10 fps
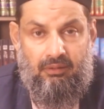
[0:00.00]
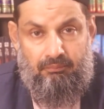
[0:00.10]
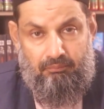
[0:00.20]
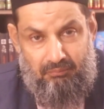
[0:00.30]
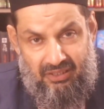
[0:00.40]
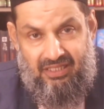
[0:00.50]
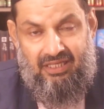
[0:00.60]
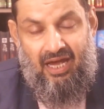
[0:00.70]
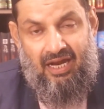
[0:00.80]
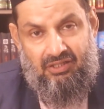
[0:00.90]

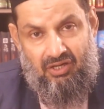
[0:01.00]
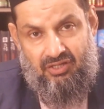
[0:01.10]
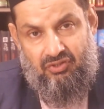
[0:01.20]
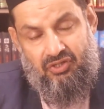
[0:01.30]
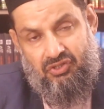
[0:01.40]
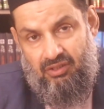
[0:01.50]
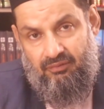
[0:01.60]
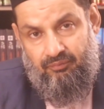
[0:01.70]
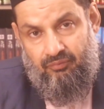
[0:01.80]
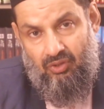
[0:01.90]
meaning and translation
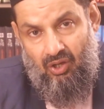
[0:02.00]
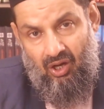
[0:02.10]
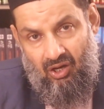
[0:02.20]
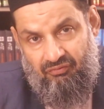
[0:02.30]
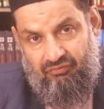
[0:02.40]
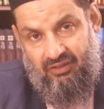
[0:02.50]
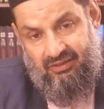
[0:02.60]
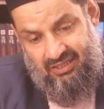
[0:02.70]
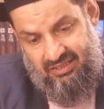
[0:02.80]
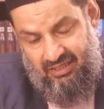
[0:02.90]
of
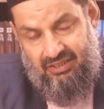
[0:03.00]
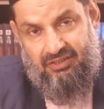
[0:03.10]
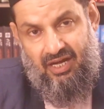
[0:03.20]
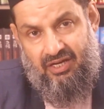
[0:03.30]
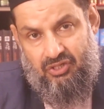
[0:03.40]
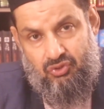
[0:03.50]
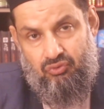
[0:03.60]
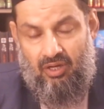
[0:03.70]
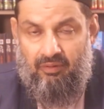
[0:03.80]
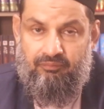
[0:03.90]
this entire
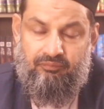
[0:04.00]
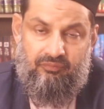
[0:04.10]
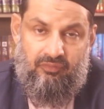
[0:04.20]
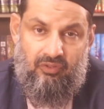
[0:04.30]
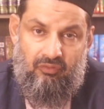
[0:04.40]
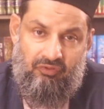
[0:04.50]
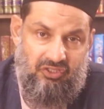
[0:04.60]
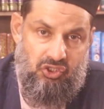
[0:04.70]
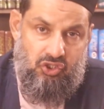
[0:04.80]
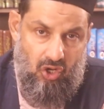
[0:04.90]
surah, which
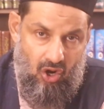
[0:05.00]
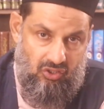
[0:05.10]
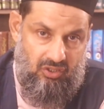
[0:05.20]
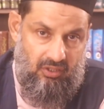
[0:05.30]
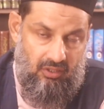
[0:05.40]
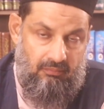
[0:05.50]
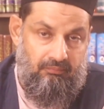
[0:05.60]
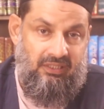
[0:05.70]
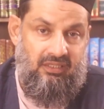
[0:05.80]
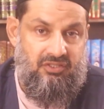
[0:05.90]
is short
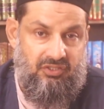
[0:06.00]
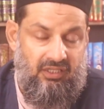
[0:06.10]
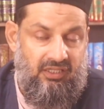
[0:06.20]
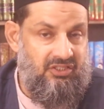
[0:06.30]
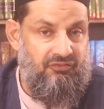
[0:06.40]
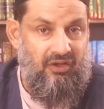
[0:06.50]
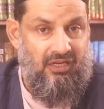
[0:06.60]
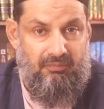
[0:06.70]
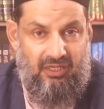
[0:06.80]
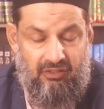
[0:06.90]
but still it's
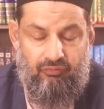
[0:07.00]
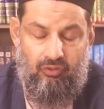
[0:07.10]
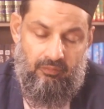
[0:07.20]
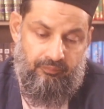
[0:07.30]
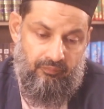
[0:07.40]
very meaningful.